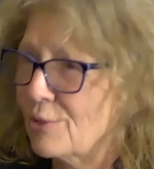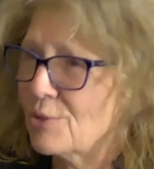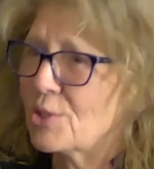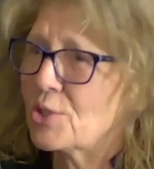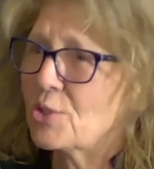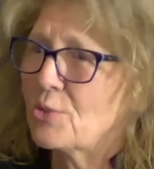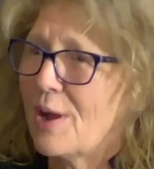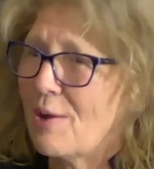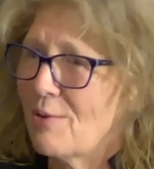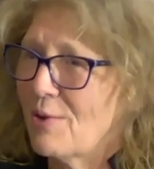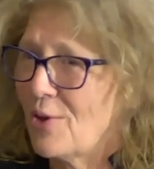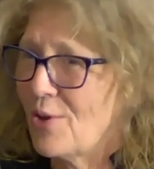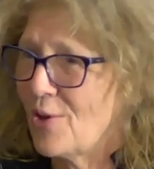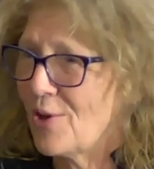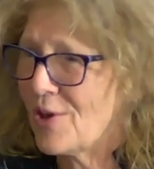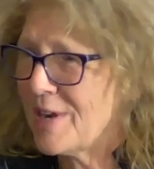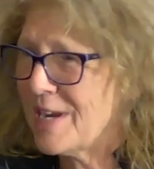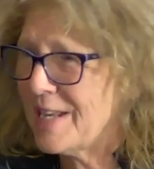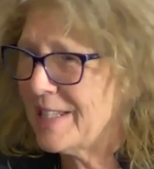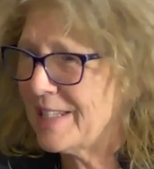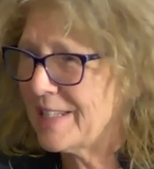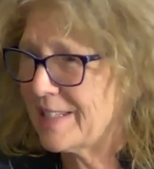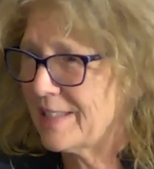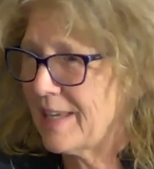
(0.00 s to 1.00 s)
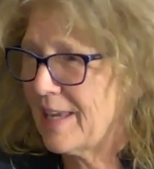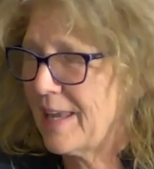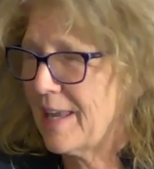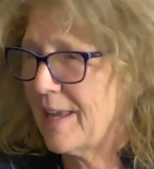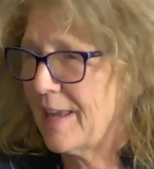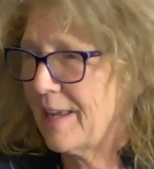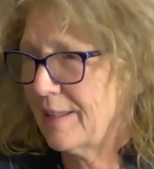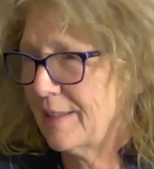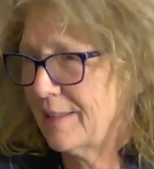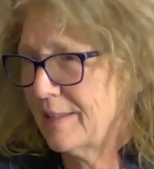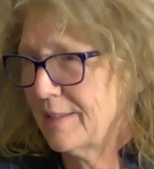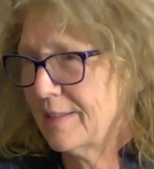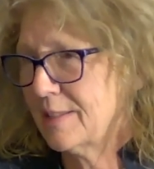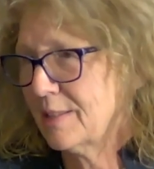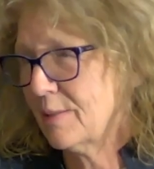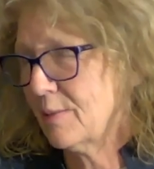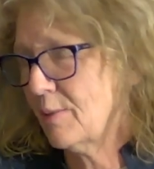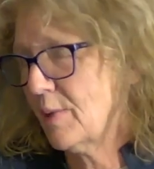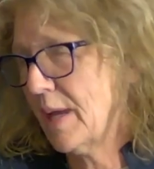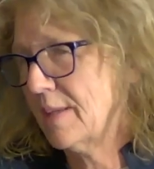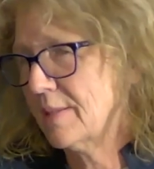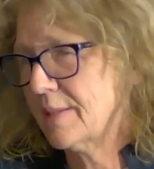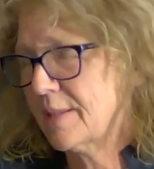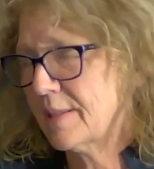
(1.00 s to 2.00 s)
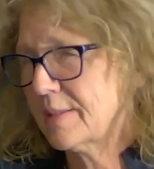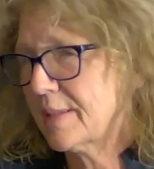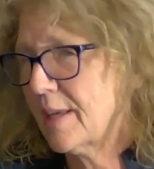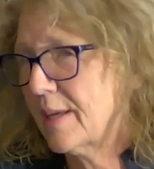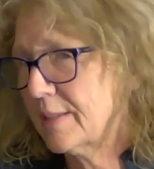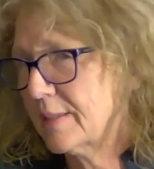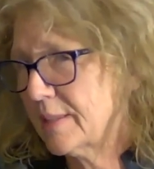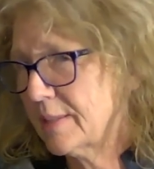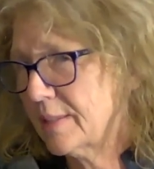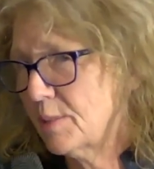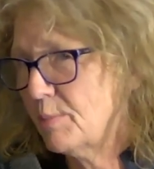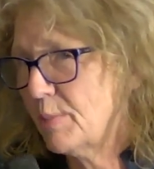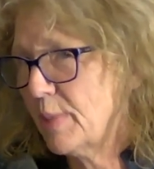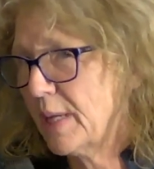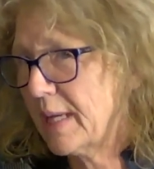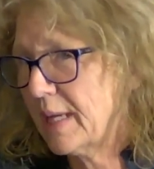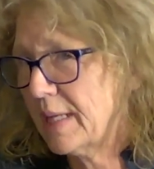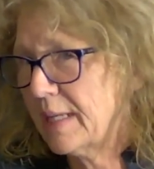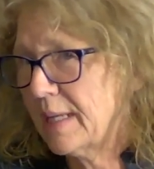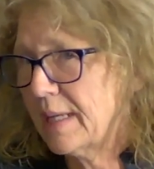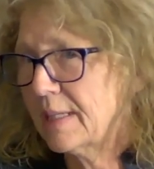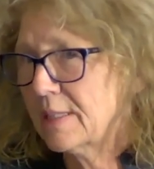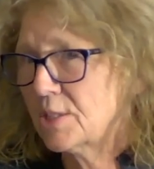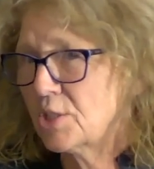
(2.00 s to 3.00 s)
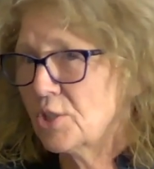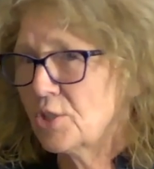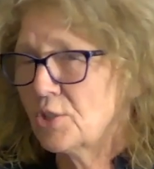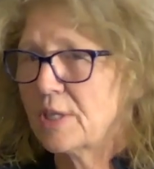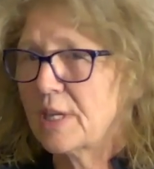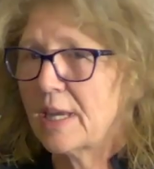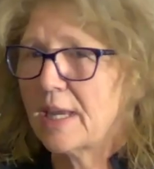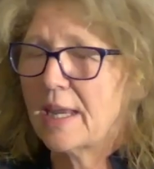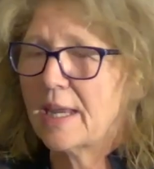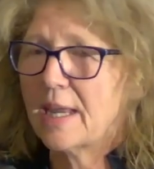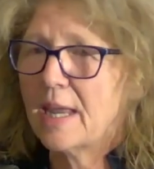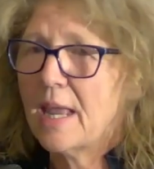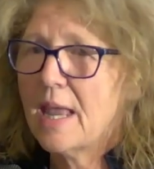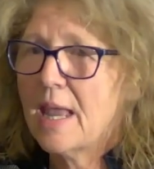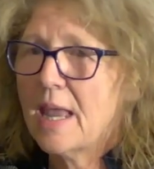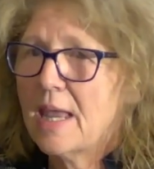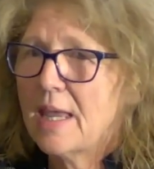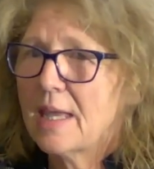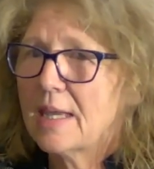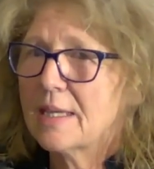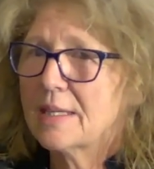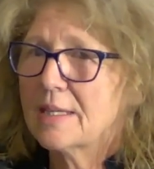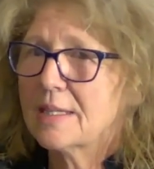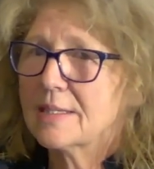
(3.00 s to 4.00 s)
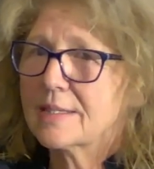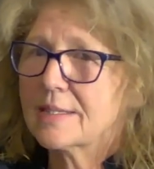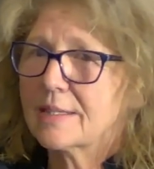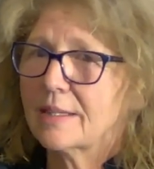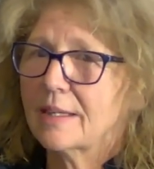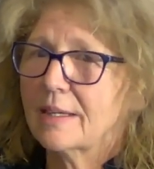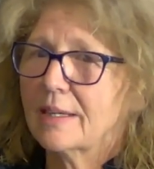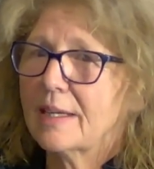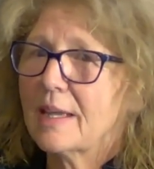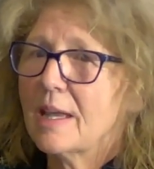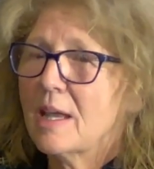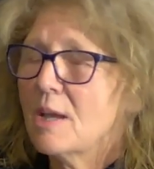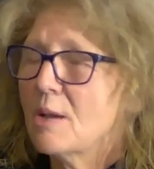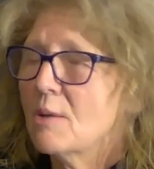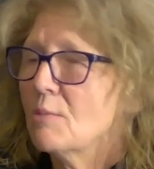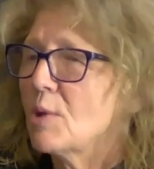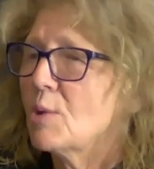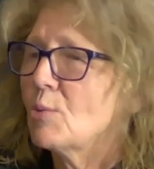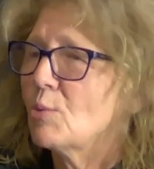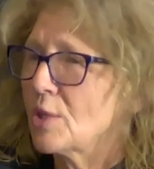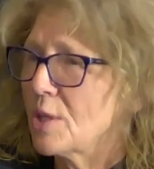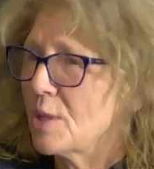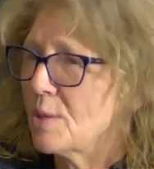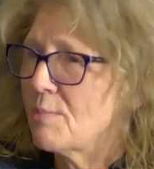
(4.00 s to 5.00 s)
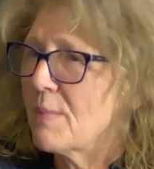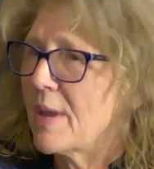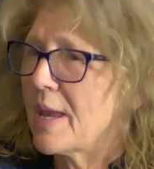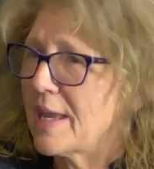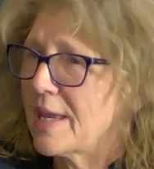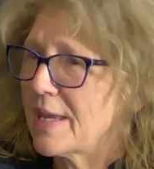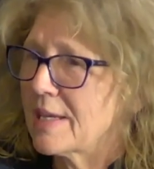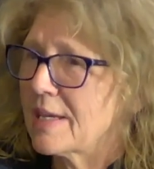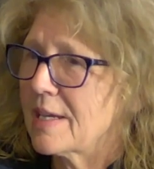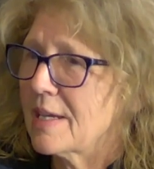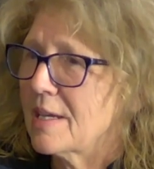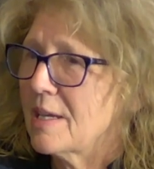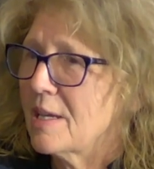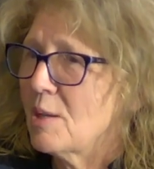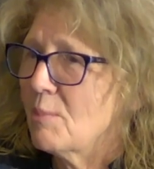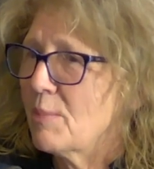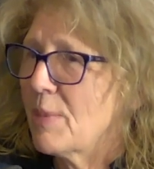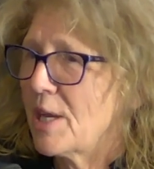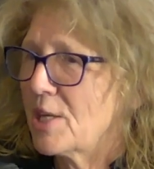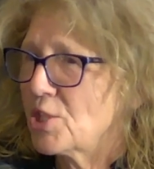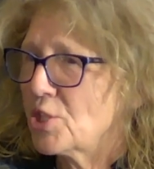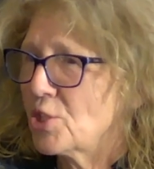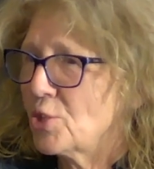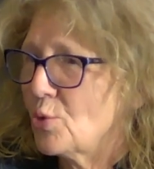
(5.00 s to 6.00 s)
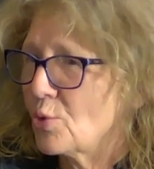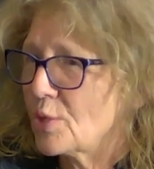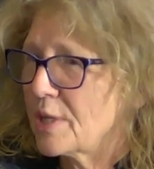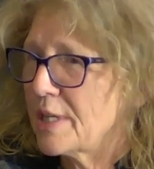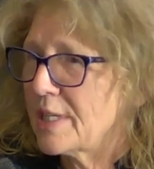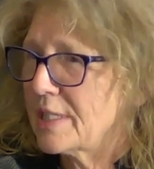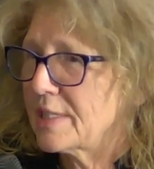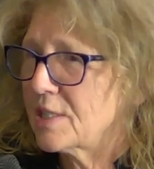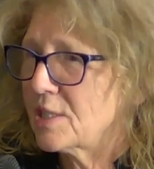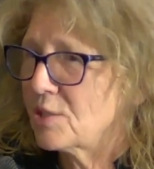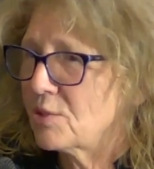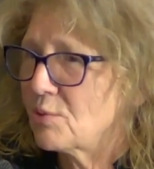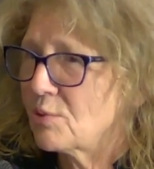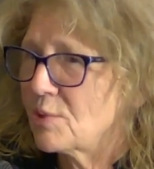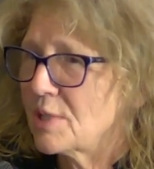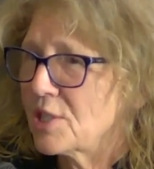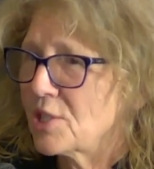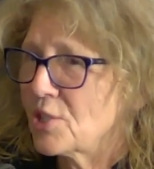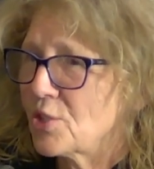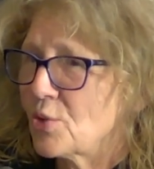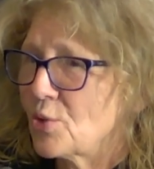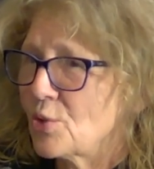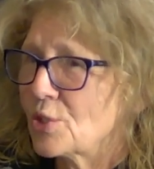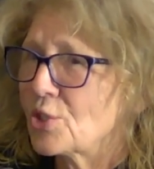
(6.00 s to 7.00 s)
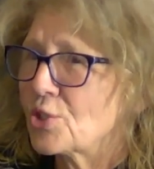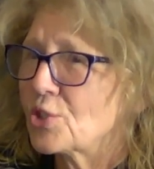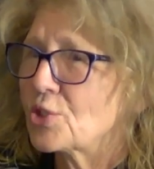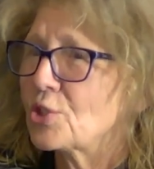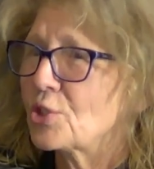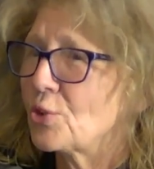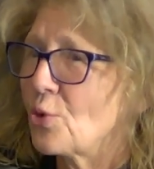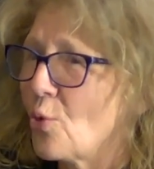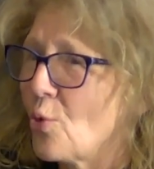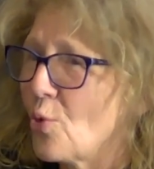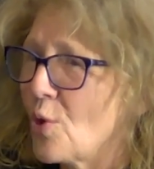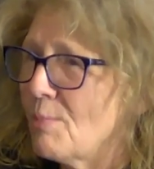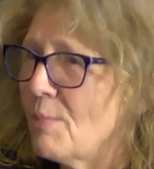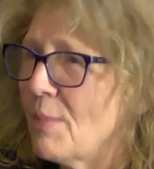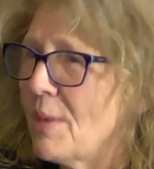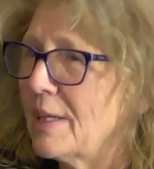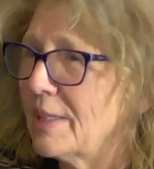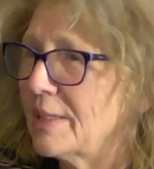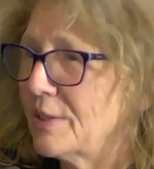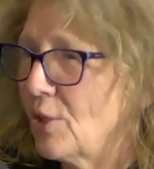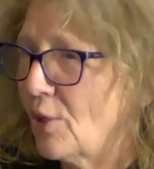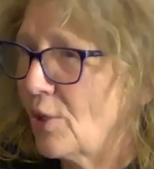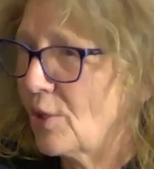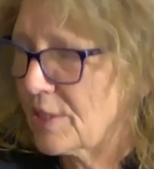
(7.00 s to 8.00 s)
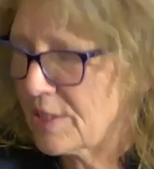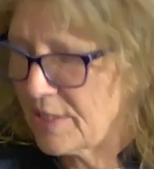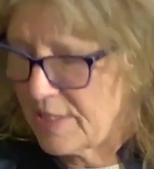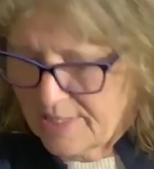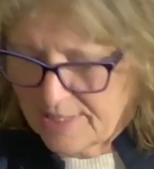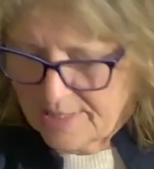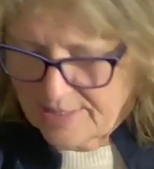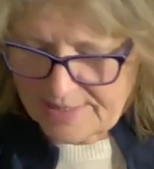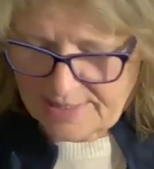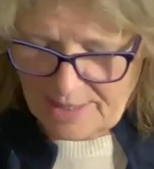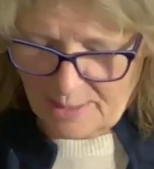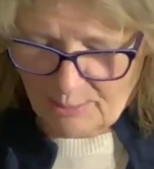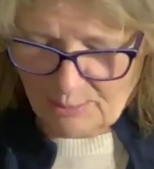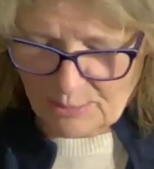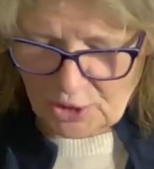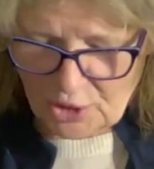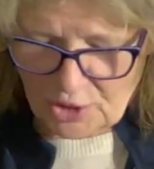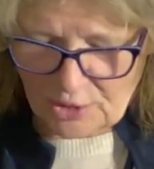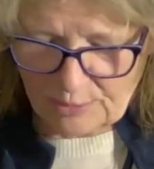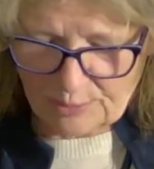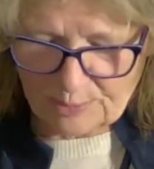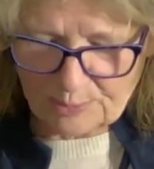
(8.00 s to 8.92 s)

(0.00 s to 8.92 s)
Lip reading: to our hearts, and as I said in the beginning today, is like we want to make patient-oriented research the norm, not the exemption.